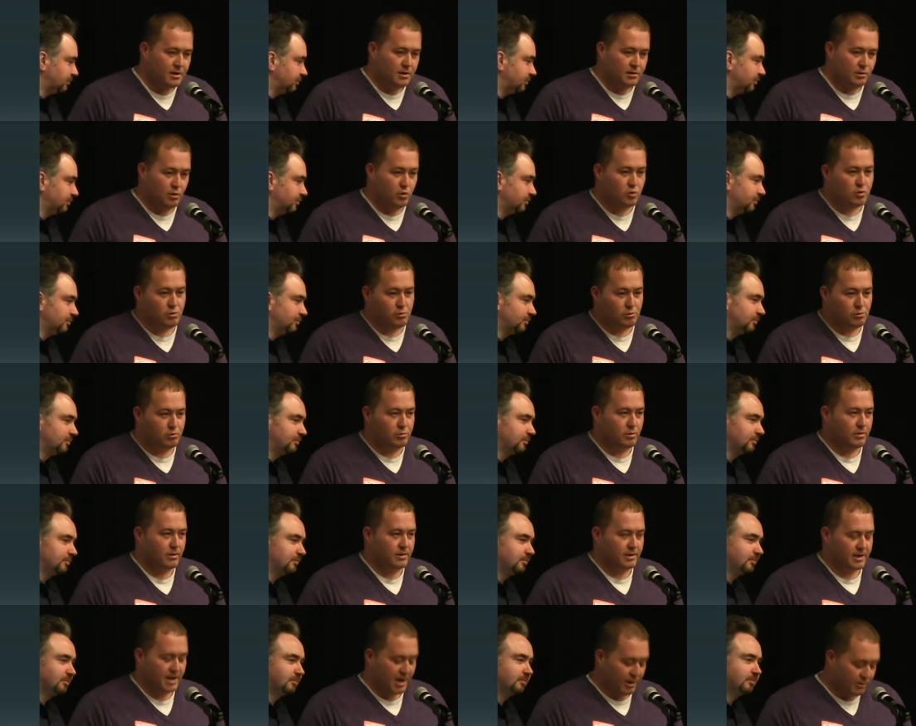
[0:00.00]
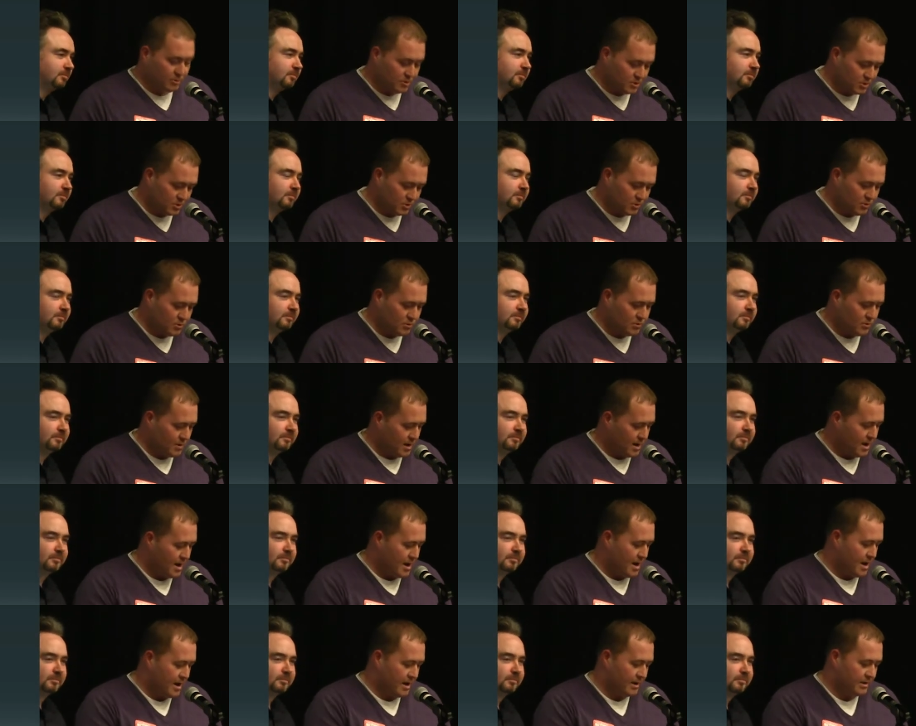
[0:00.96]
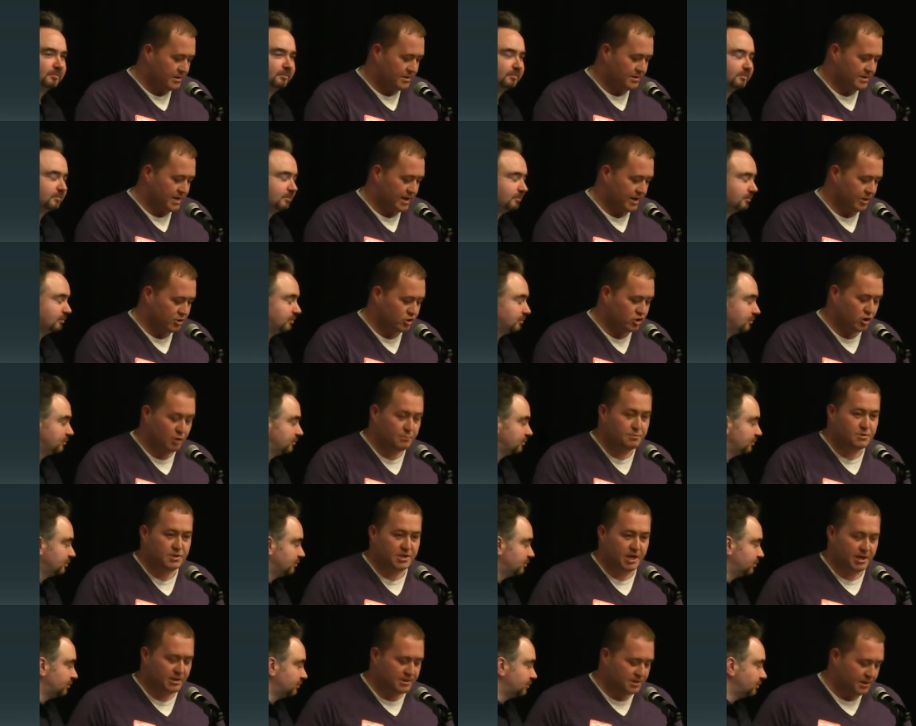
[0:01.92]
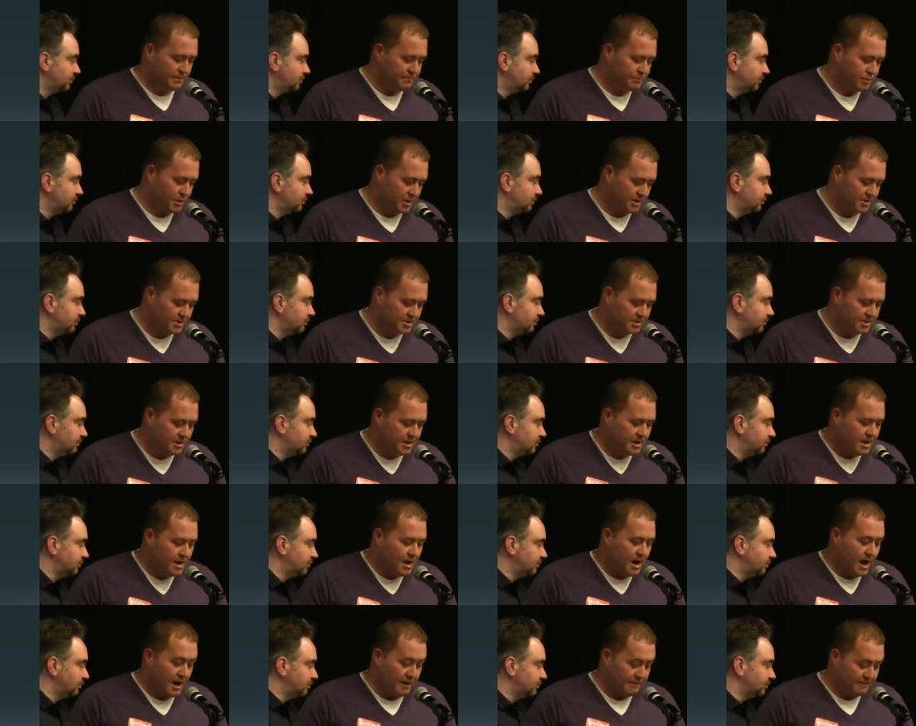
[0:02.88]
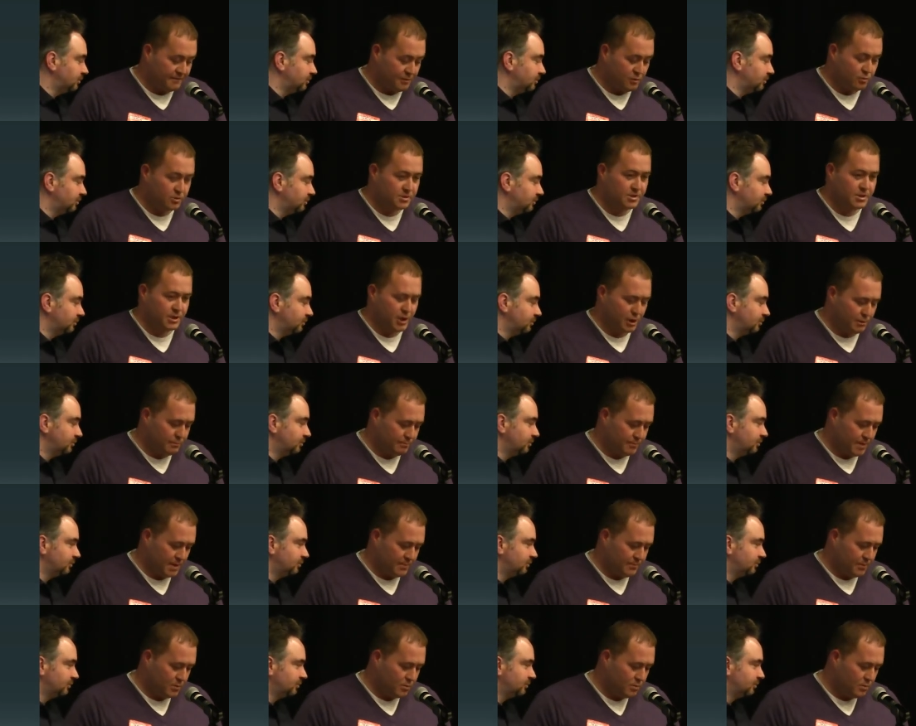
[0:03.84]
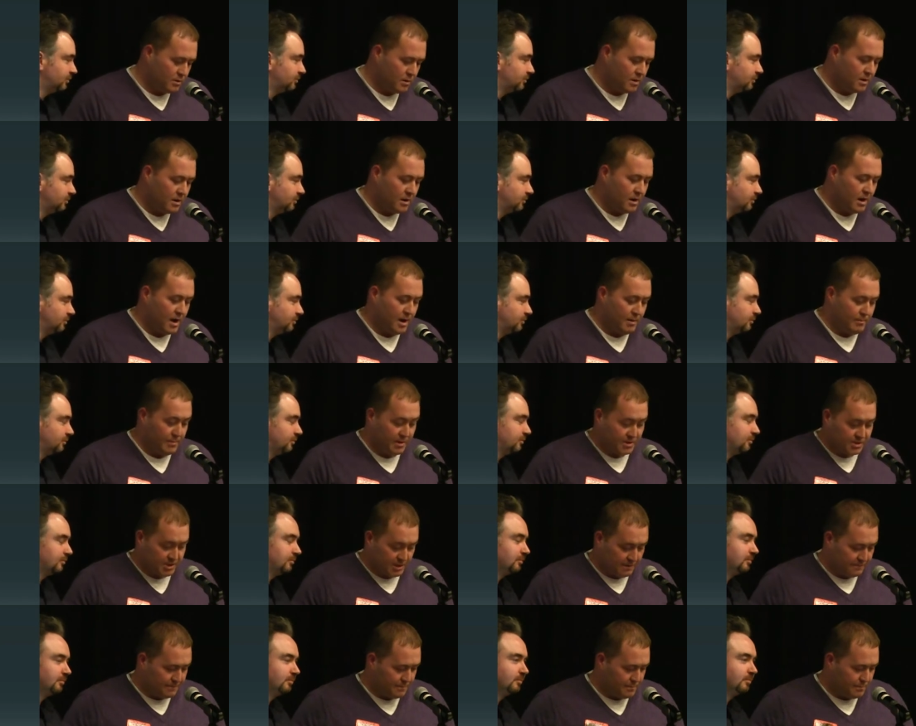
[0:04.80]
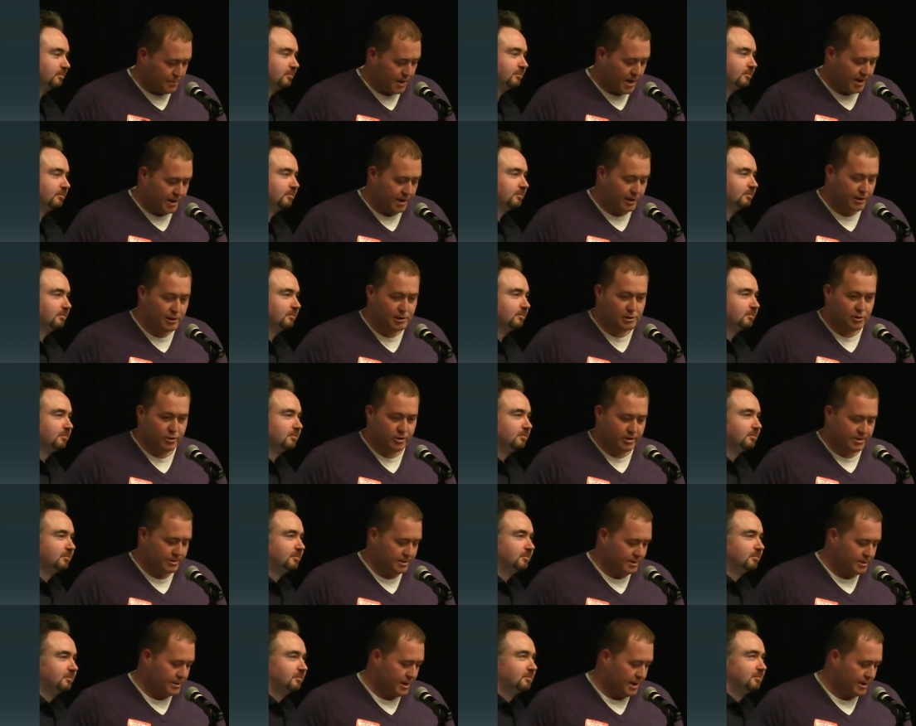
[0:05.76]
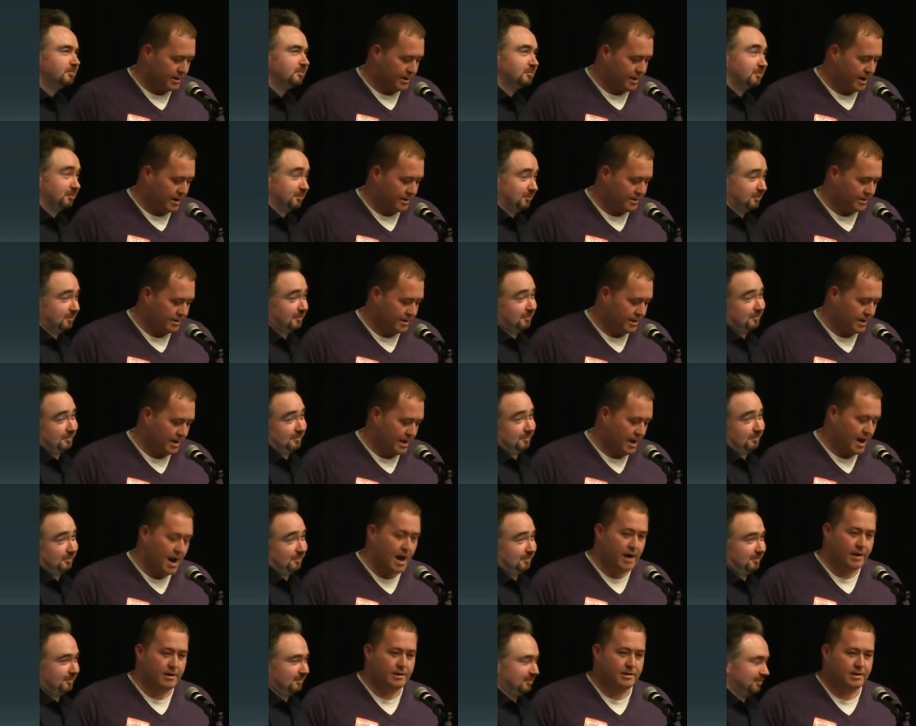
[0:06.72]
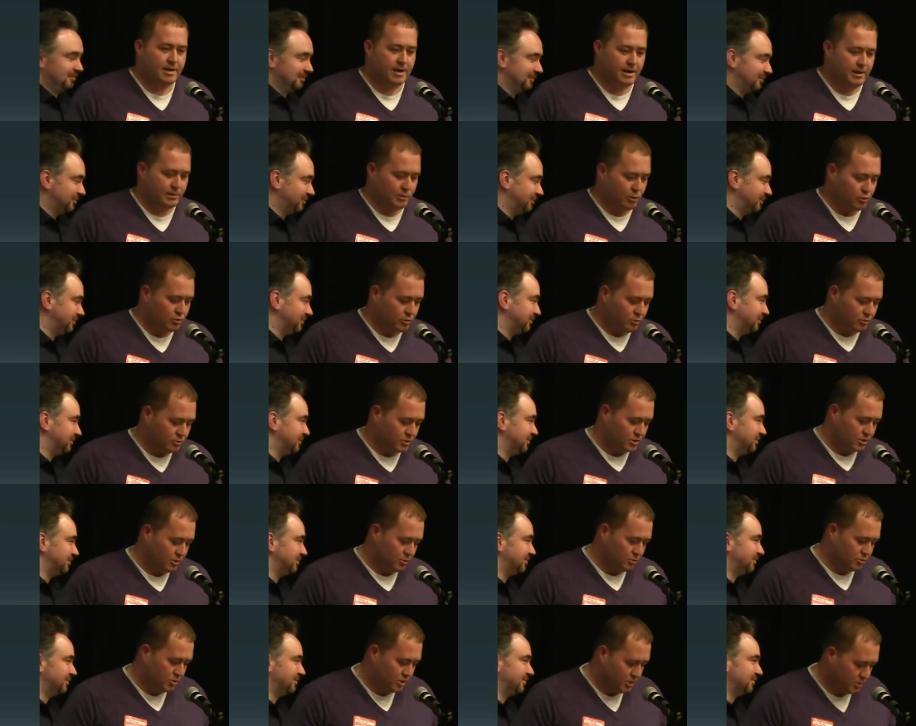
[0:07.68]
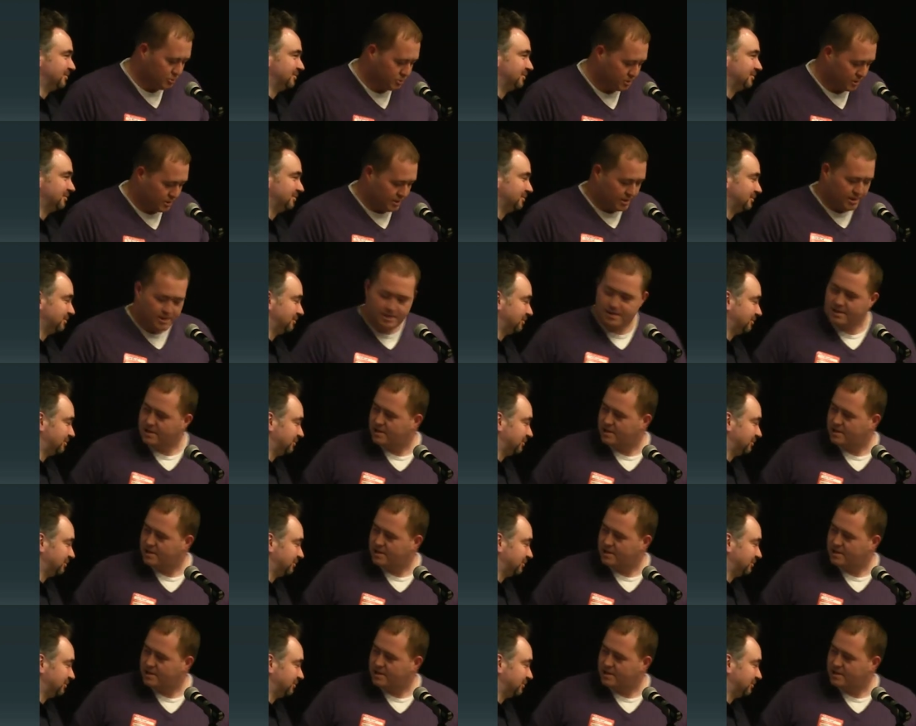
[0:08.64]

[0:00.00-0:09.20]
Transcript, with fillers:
Speaker 1: local council and uh, Job Centre Plus. And of course, the young people, uh, myself and Barrie included in that category, and uh, local school children.